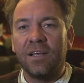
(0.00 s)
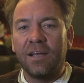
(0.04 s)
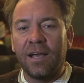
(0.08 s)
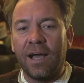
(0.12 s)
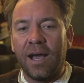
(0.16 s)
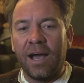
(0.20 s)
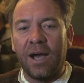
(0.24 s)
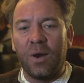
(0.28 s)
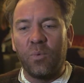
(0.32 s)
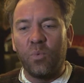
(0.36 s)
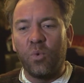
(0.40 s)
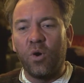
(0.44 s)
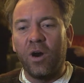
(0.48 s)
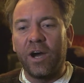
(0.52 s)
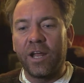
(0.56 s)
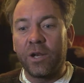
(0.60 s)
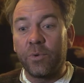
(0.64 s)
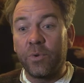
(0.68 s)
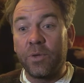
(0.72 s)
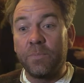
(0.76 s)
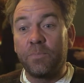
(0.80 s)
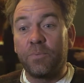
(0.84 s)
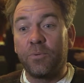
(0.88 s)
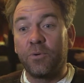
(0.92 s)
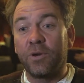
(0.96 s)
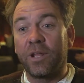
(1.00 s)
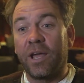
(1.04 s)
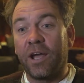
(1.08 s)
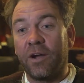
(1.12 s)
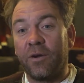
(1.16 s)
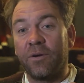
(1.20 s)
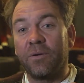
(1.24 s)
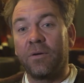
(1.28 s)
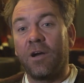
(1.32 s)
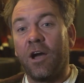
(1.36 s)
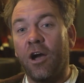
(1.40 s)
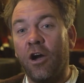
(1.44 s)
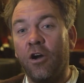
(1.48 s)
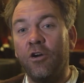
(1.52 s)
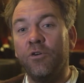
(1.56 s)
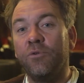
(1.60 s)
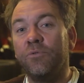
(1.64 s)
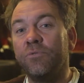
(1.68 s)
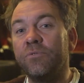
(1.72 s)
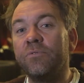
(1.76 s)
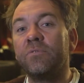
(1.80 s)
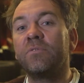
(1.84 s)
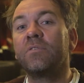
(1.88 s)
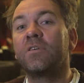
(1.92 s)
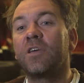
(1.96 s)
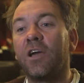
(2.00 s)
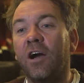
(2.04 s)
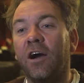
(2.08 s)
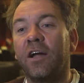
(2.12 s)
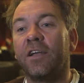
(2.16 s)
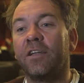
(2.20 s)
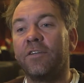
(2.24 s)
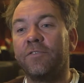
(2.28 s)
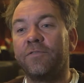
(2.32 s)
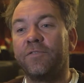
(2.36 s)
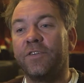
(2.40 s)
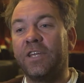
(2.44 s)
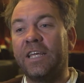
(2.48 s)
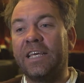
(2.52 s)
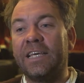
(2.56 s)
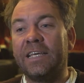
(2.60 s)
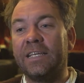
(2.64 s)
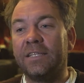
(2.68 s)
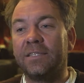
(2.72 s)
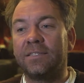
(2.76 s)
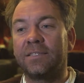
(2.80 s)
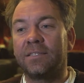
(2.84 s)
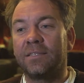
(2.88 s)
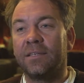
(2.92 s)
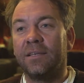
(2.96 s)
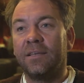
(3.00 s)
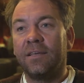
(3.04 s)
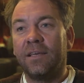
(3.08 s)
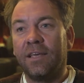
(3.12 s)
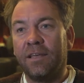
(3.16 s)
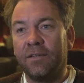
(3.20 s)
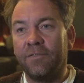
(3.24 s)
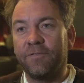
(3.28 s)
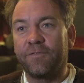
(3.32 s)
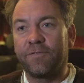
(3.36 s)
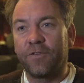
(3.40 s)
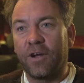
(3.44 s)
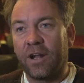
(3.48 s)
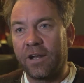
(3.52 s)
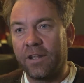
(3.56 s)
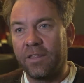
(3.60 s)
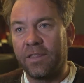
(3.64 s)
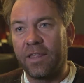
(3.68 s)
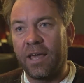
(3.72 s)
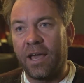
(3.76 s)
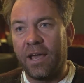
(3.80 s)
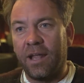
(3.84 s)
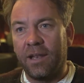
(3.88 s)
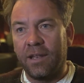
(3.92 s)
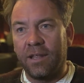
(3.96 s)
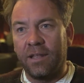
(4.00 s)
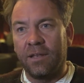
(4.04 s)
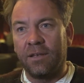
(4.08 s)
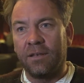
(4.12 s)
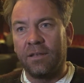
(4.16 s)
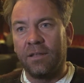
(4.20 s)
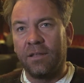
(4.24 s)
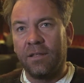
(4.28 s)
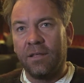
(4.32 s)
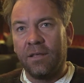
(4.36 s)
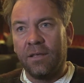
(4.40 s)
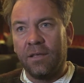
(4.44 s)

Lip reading: Why do we put our own kind of needs in front of that? And